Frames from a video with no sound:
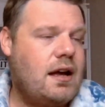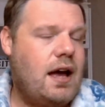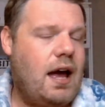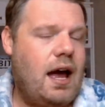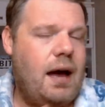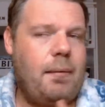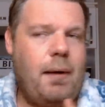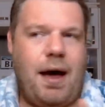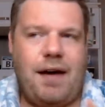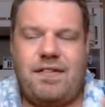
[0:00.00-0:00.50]

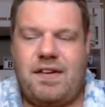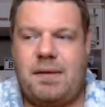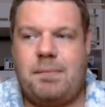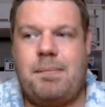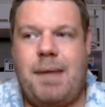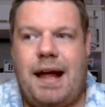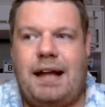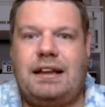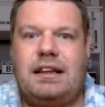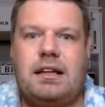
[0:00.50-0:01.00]
having
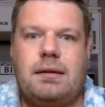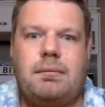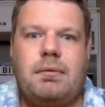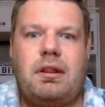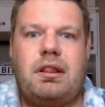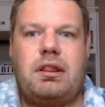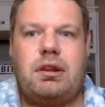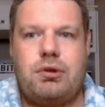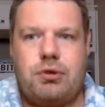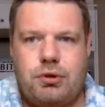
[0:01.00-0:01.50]
met them
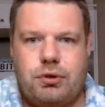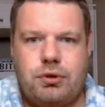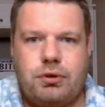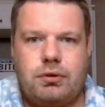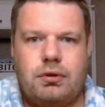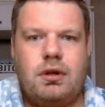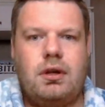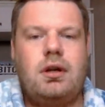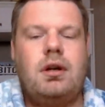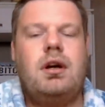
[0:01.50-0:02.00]
through
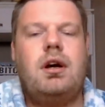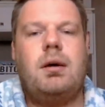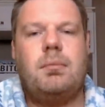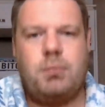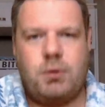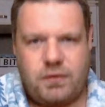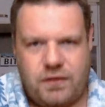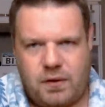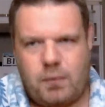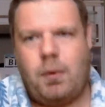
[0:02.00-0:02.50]

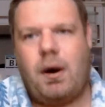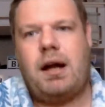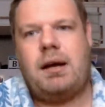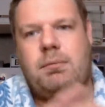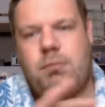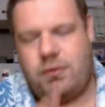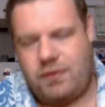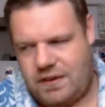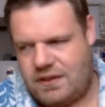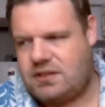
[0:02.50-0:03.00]
movie 1,
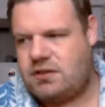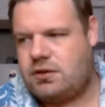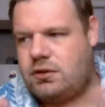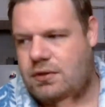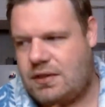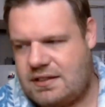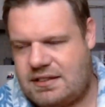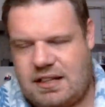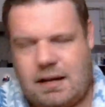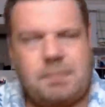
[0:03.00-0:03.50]
movie 2,
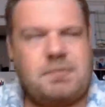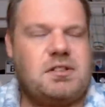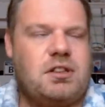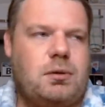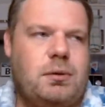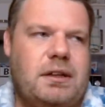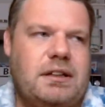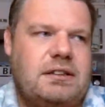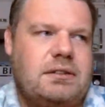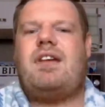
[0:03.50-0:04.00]
and
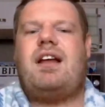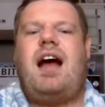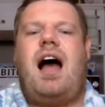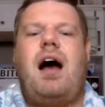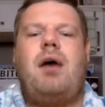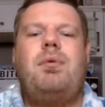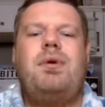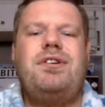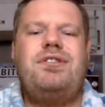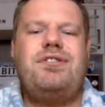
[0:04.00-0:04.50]
subsequent. I
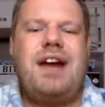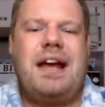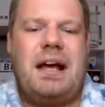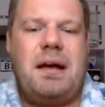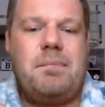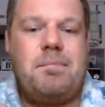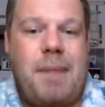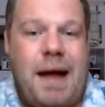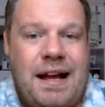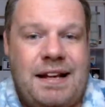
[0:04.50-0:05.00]
would
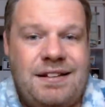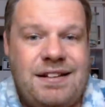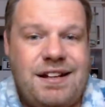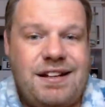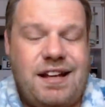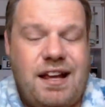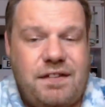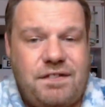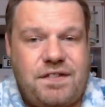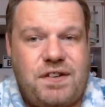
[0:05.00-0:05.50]
recommend it
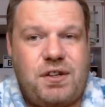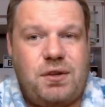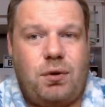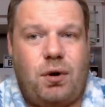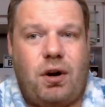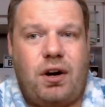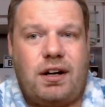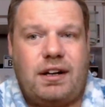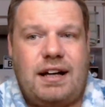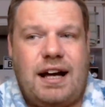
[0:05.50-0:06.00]
if you
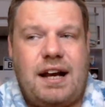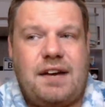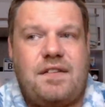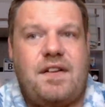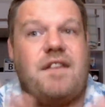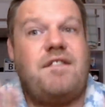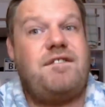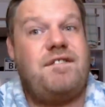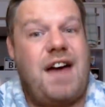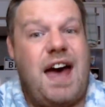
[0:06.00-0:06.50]
are kind of a
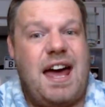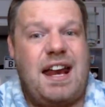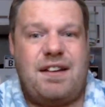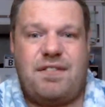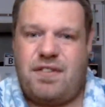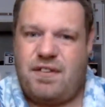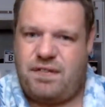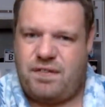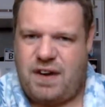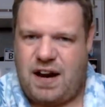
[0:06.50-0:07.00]
fan of the
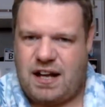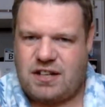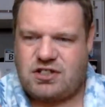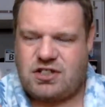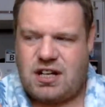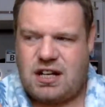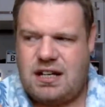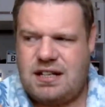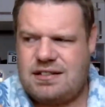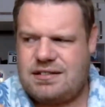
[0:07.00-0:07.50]

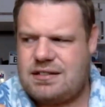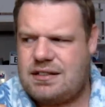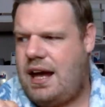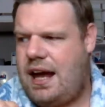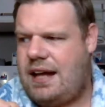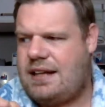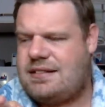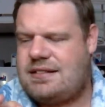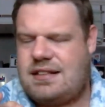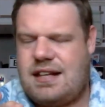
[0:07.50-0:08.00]
franchise.
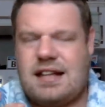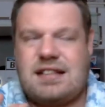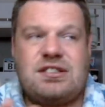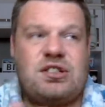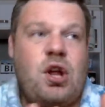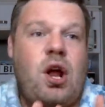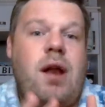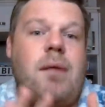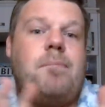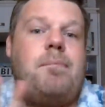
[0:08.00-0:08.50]
It's
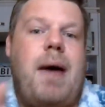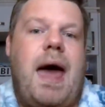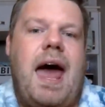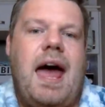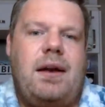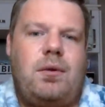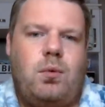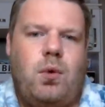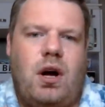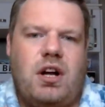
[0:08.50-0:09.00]
not a bad
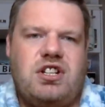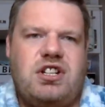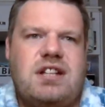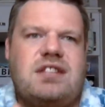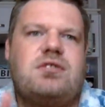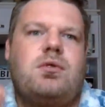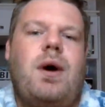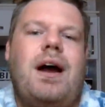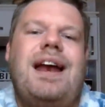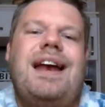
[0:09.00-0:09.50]
watch. It's
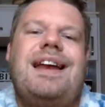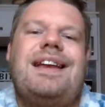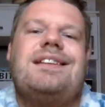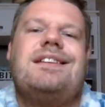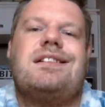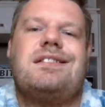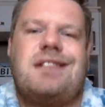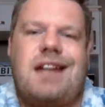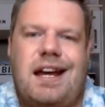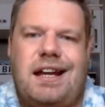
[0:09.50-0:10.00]
quite an
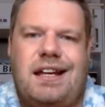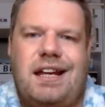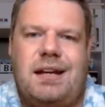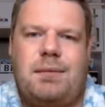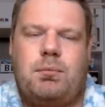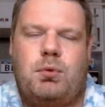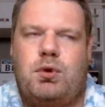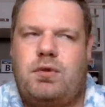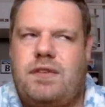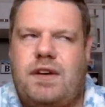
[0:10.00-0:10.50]
entertaining
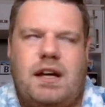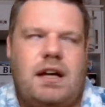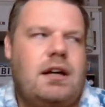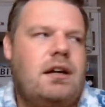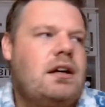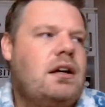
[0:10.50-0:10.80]
movie.